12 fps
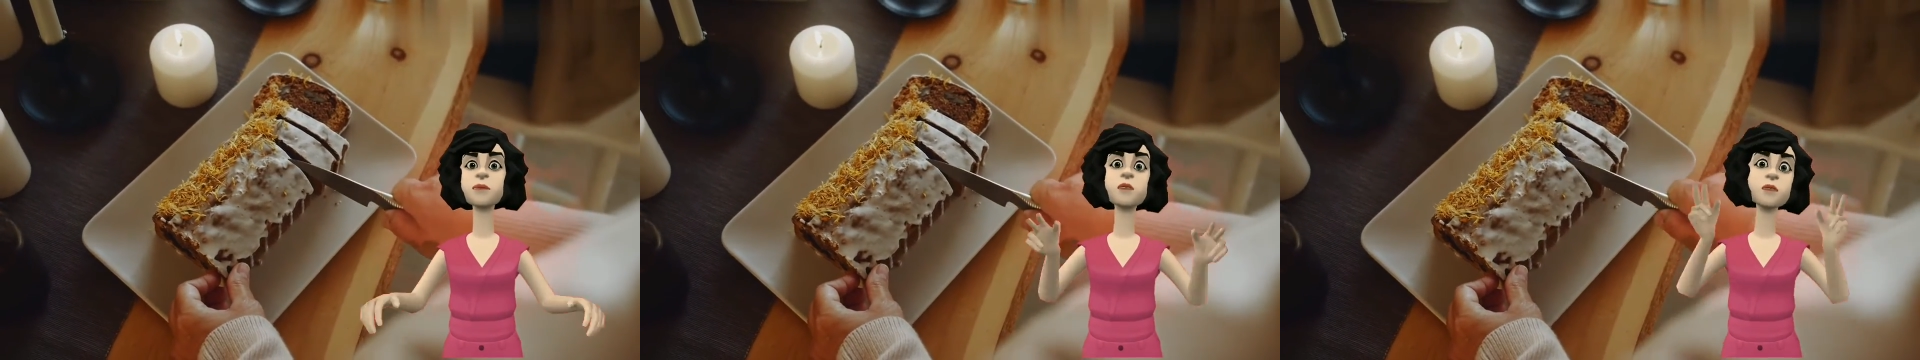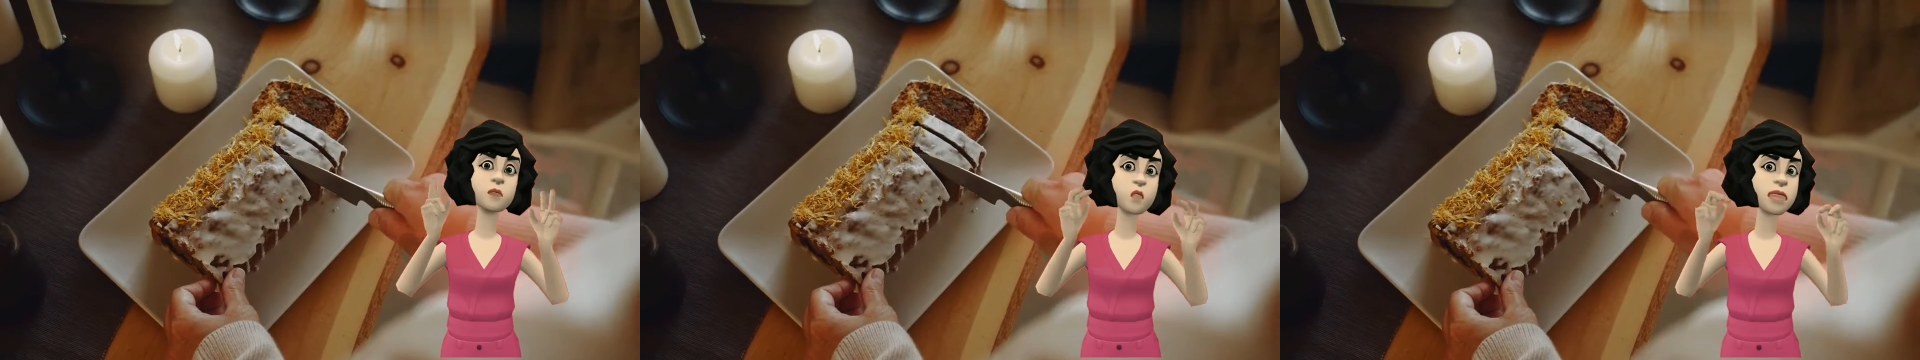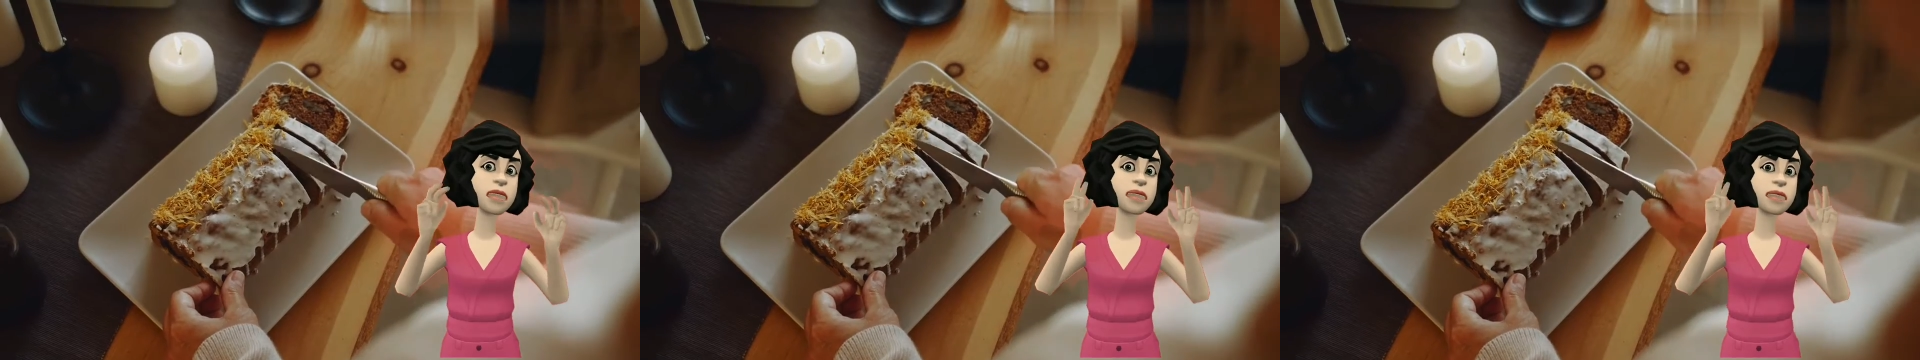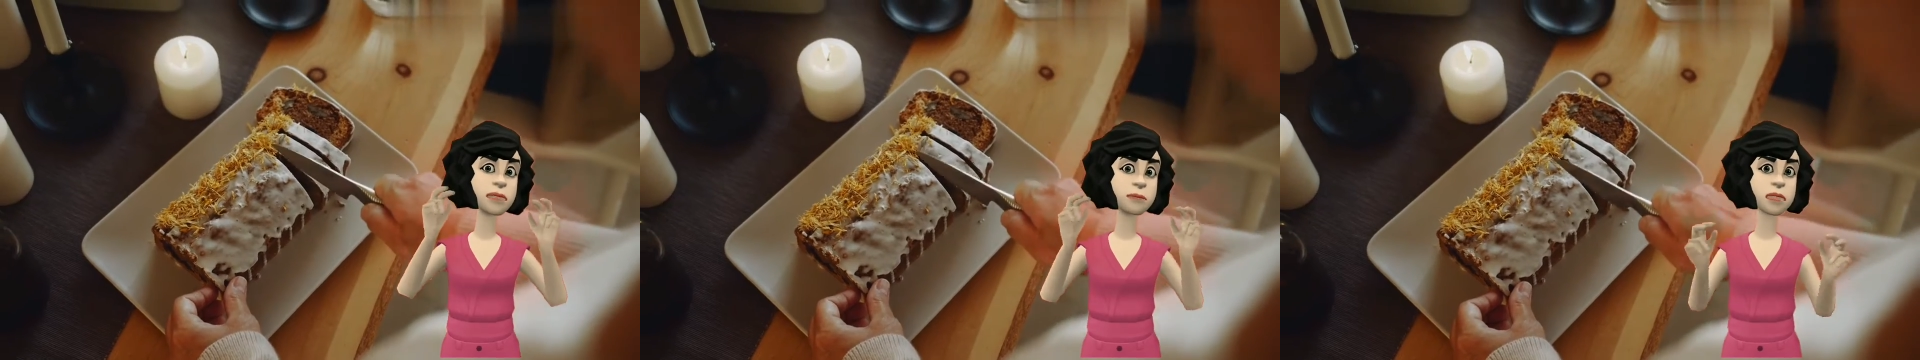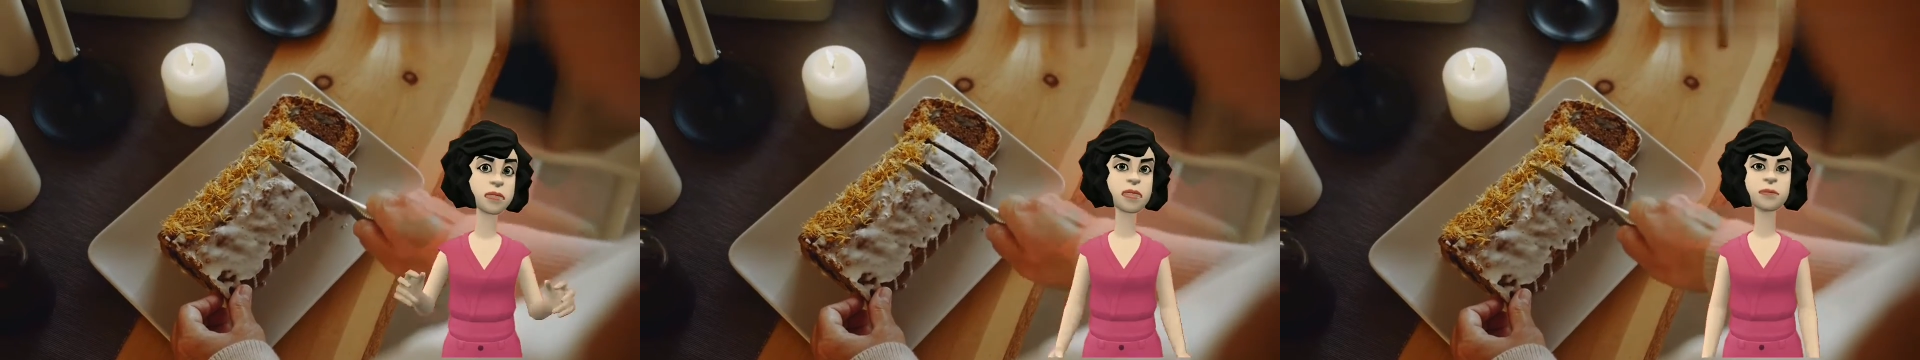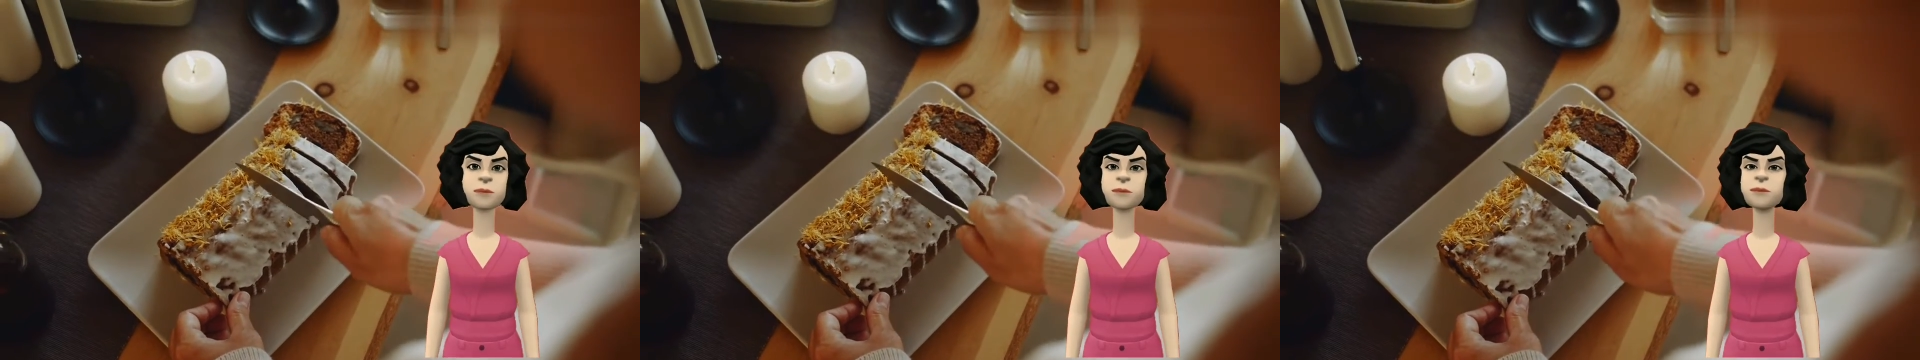What is the best
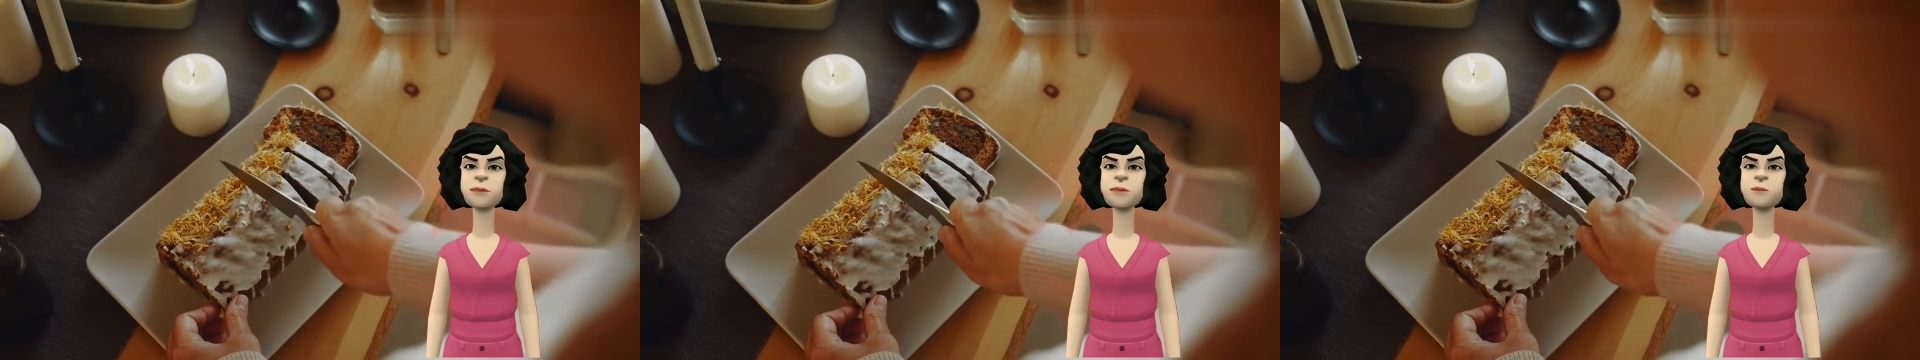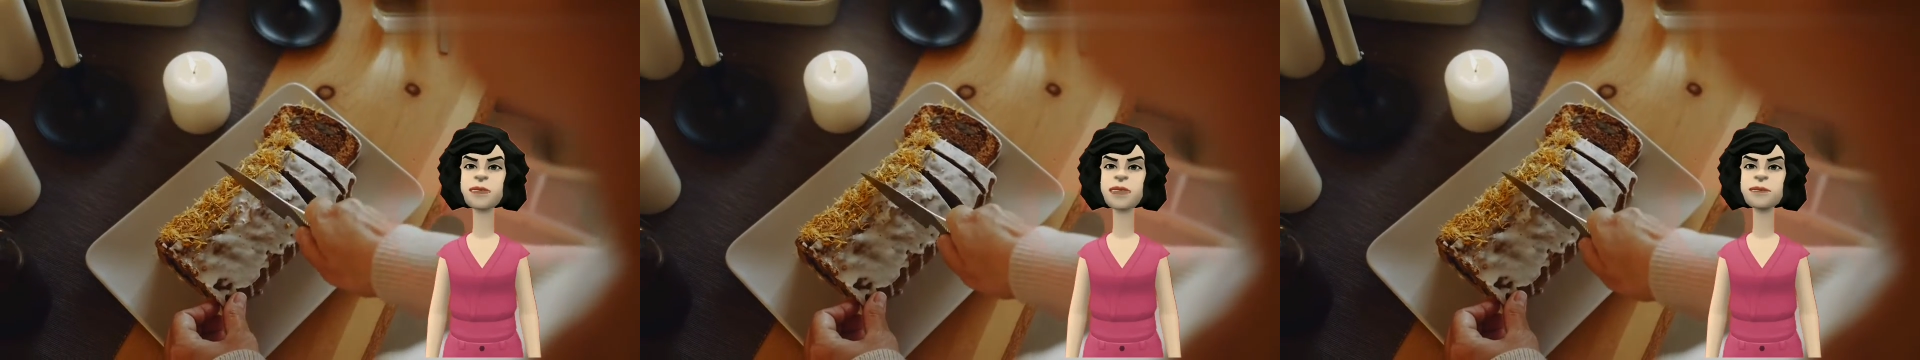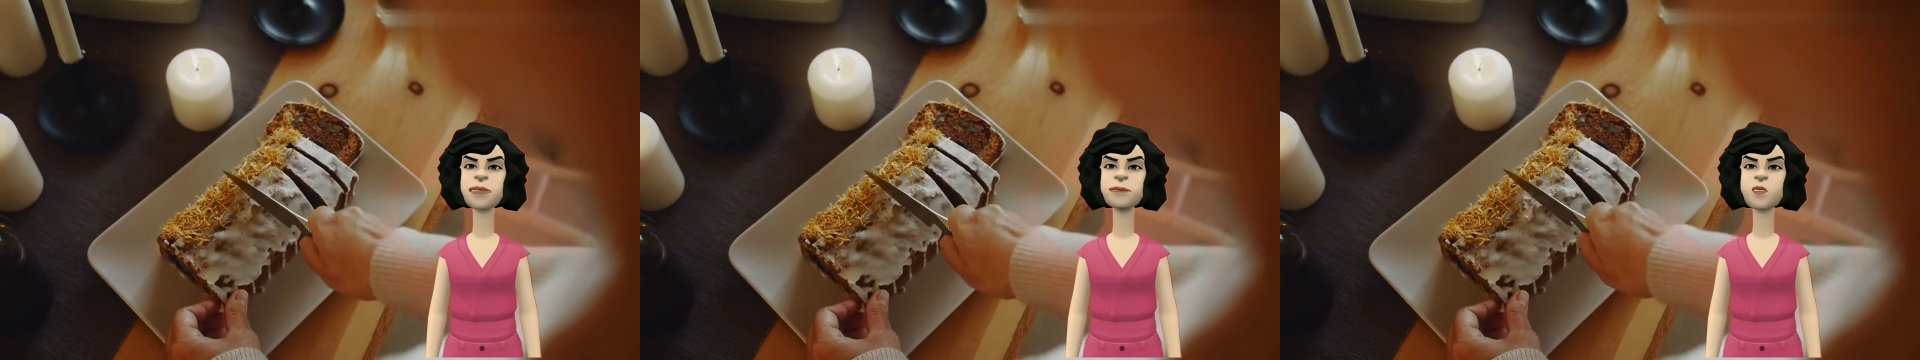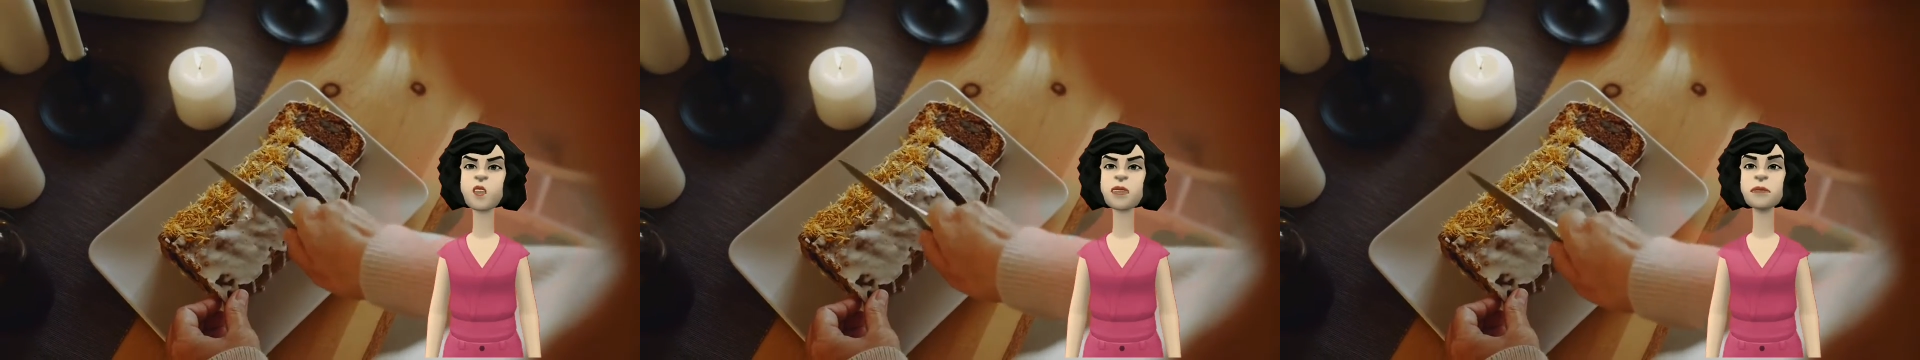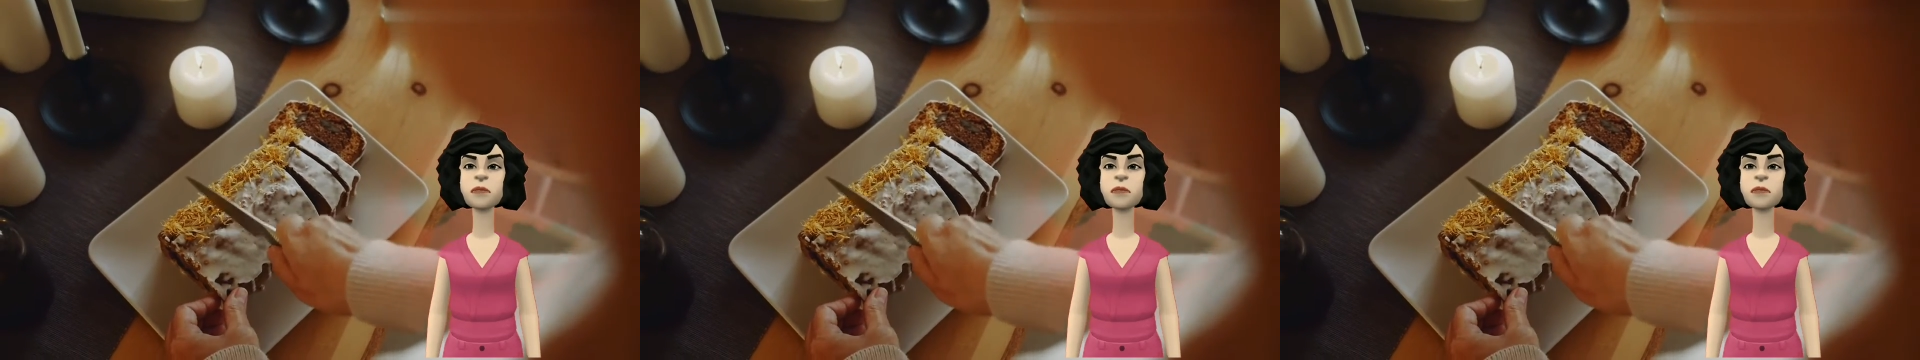way to get started